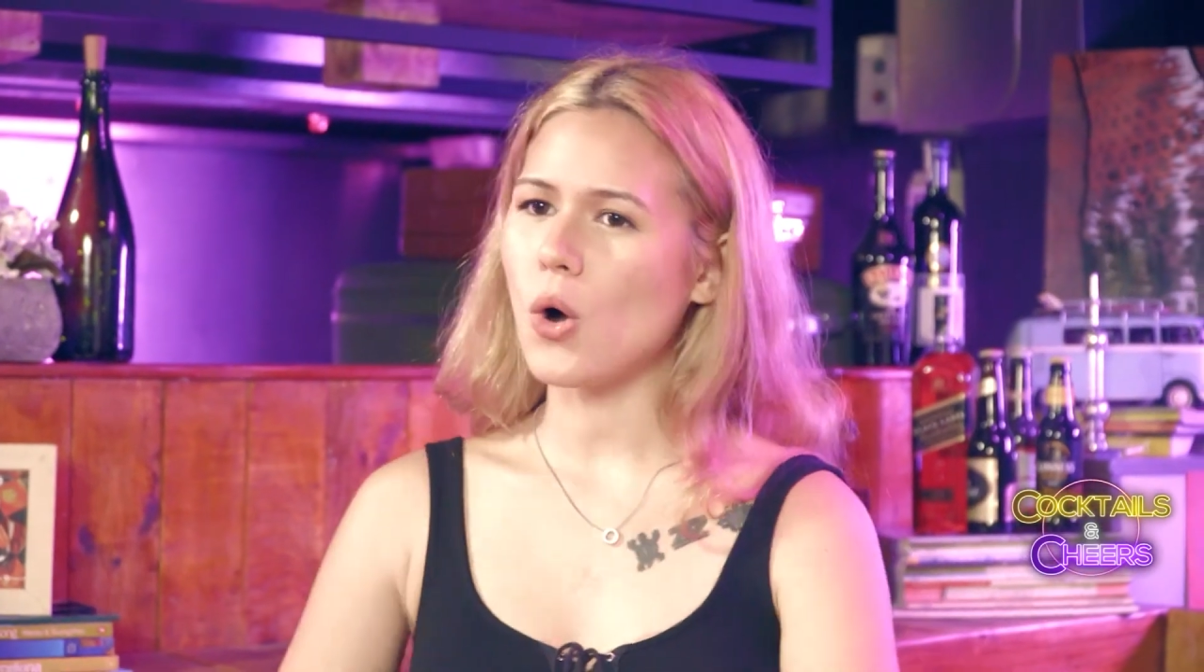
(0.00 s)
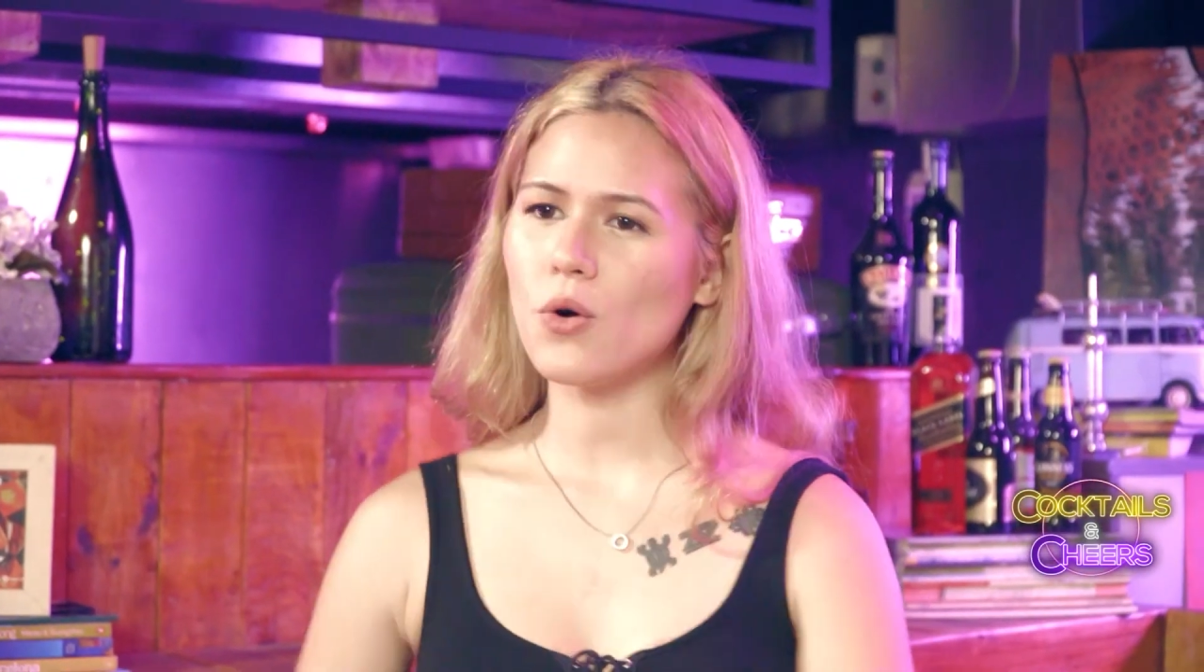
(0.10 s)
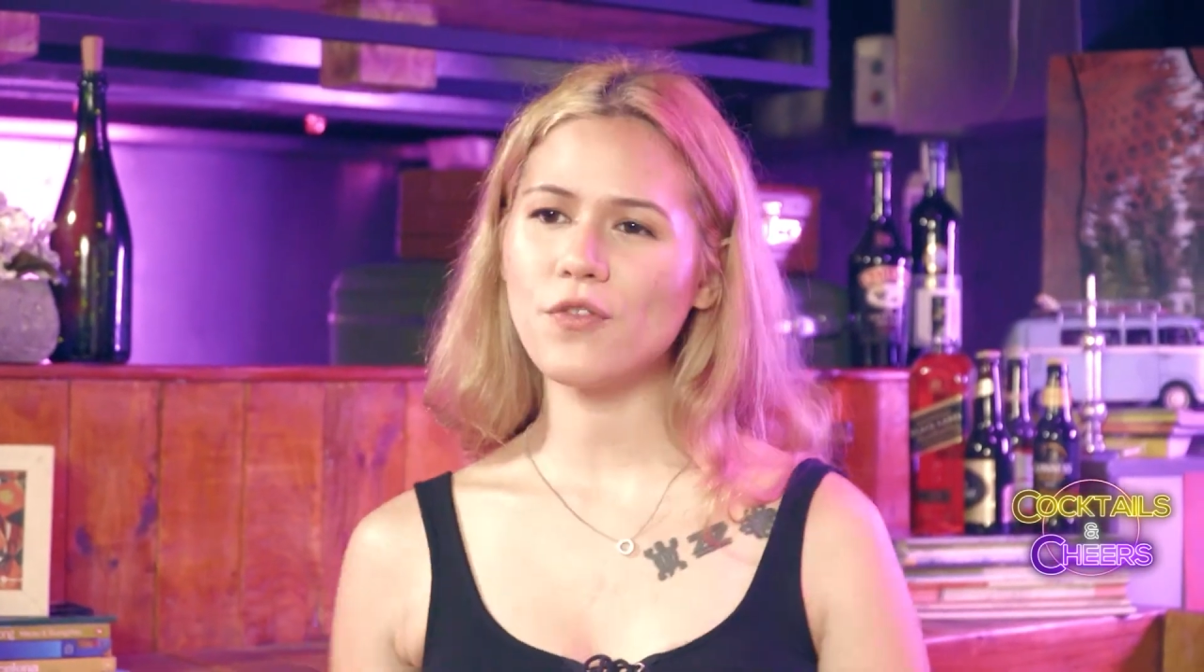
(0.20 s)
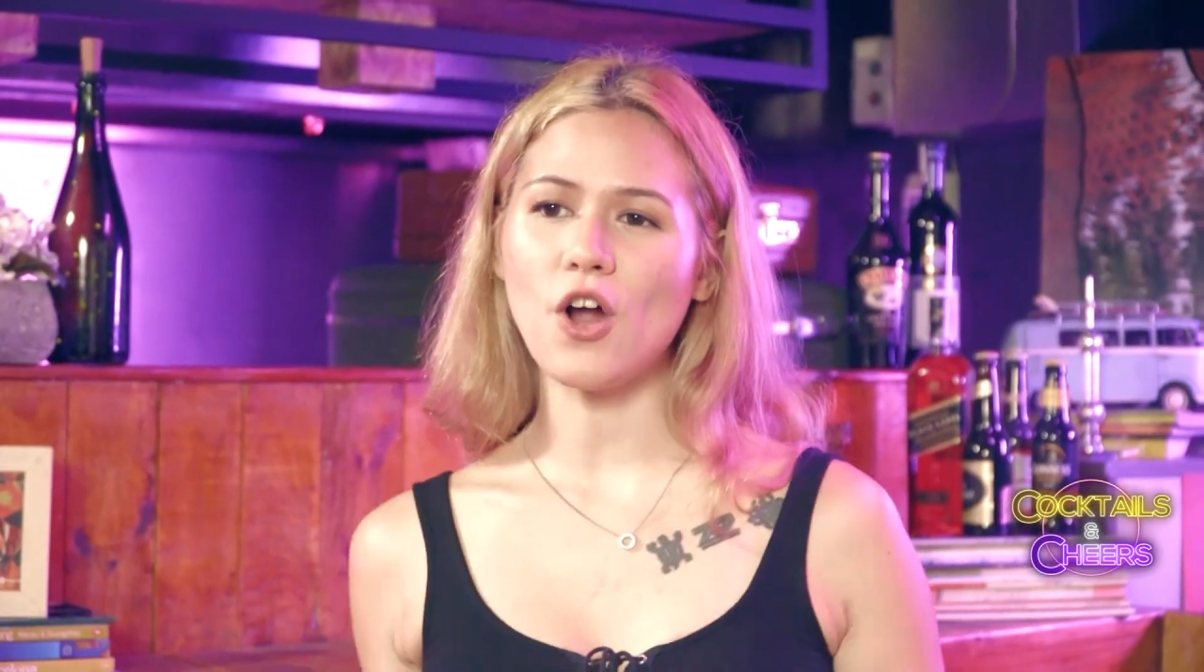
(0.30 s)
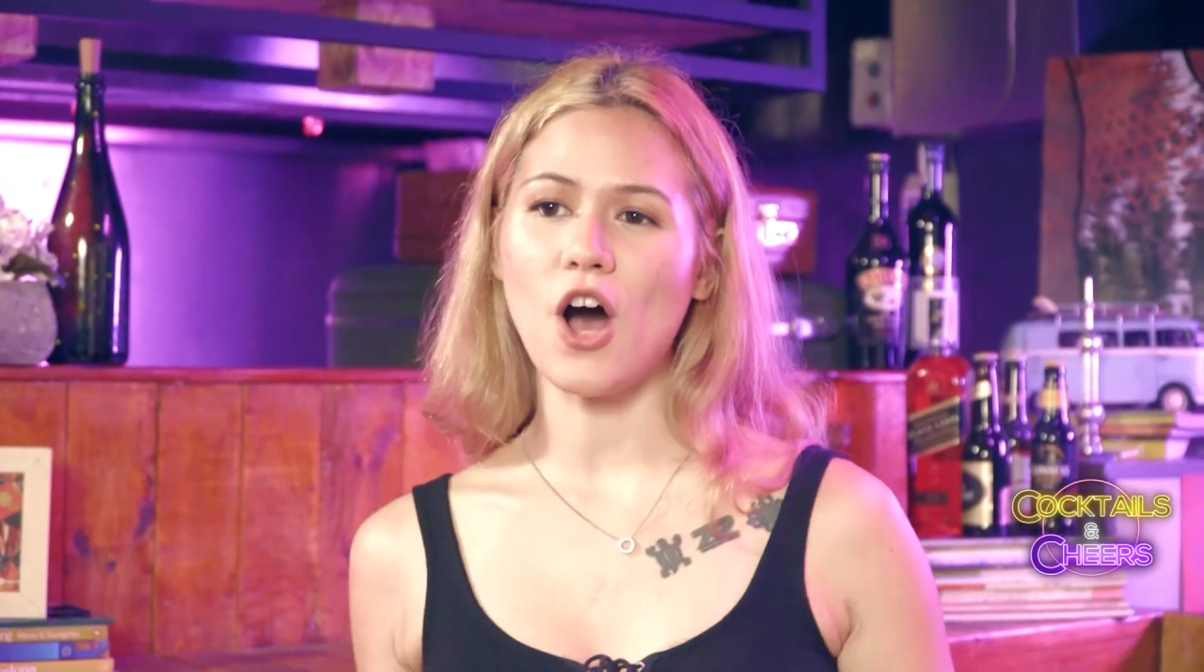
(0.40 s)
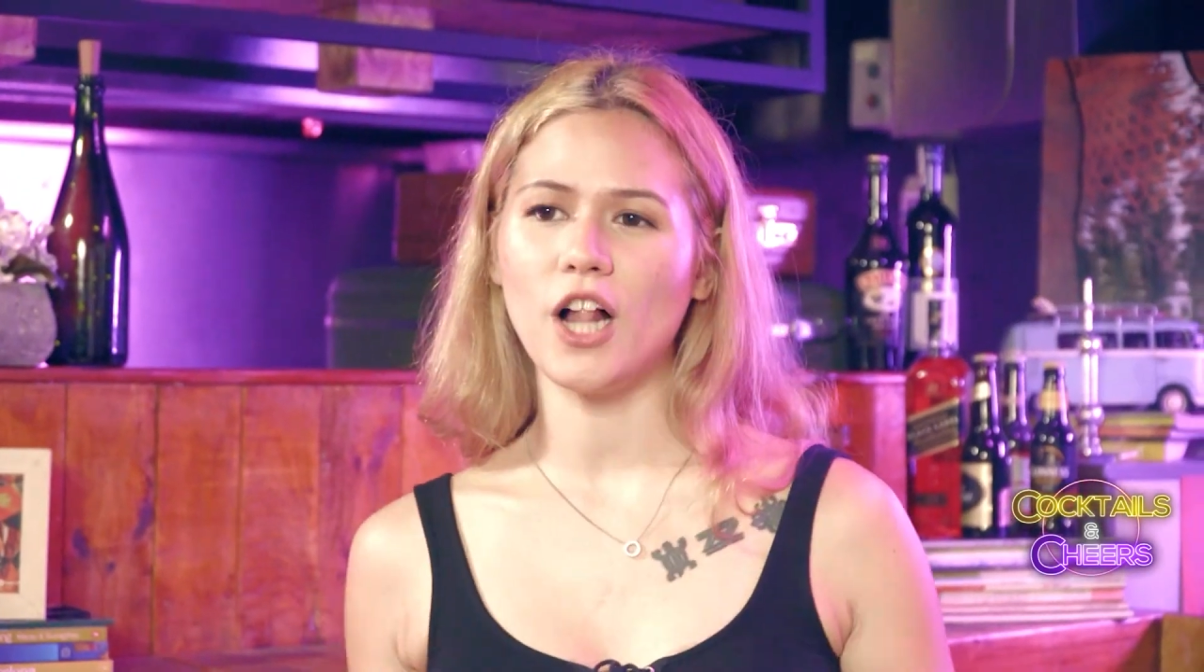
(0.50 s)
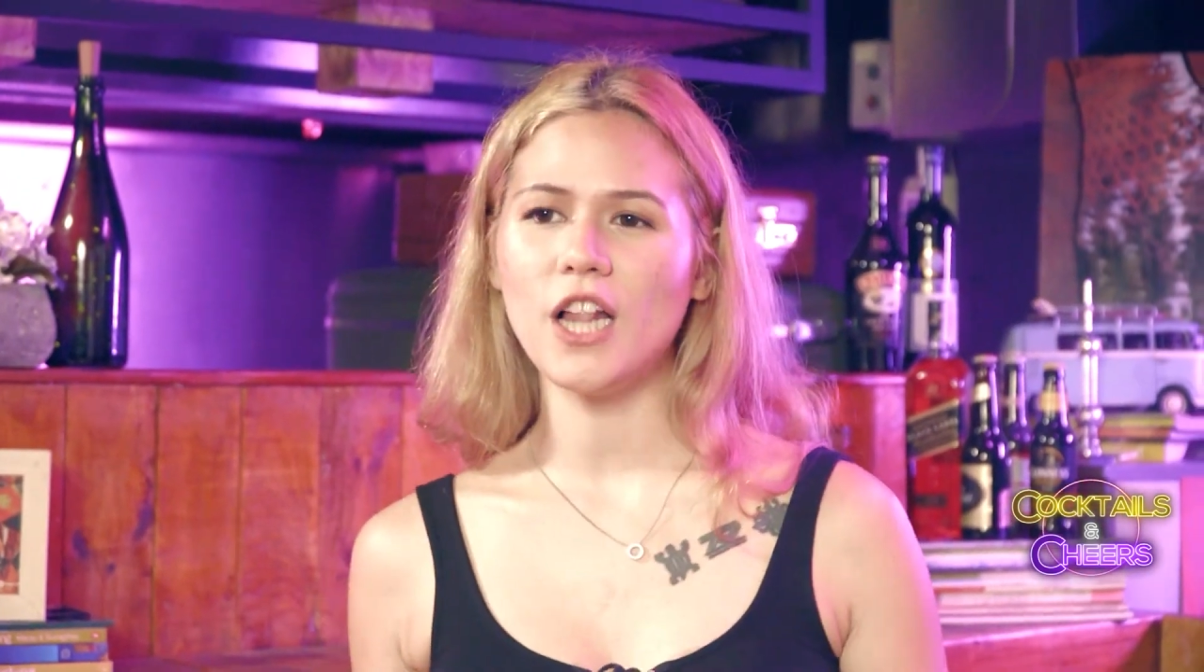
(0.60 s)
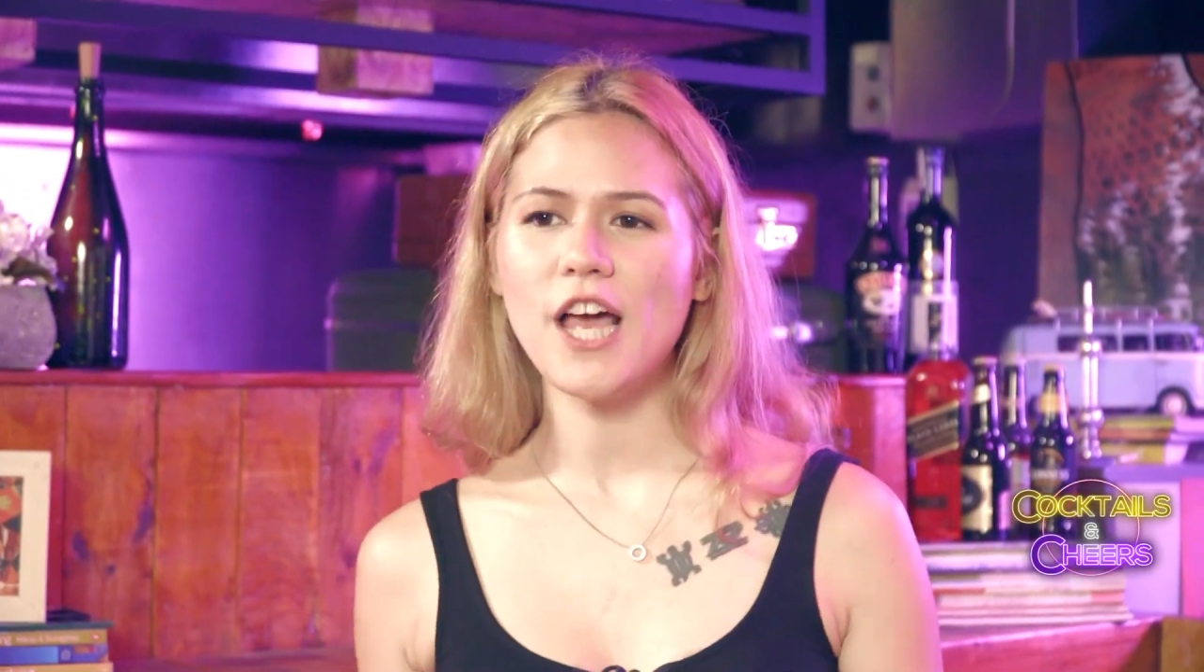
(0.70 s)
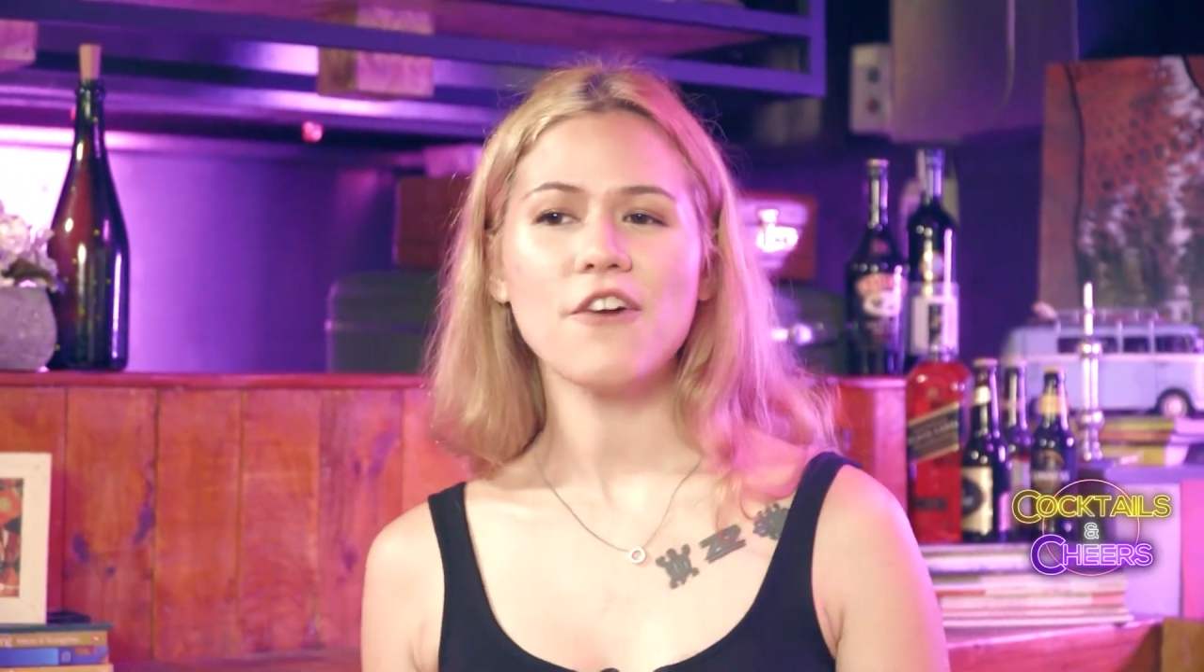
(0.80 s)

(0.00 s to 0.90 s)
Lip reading: overall,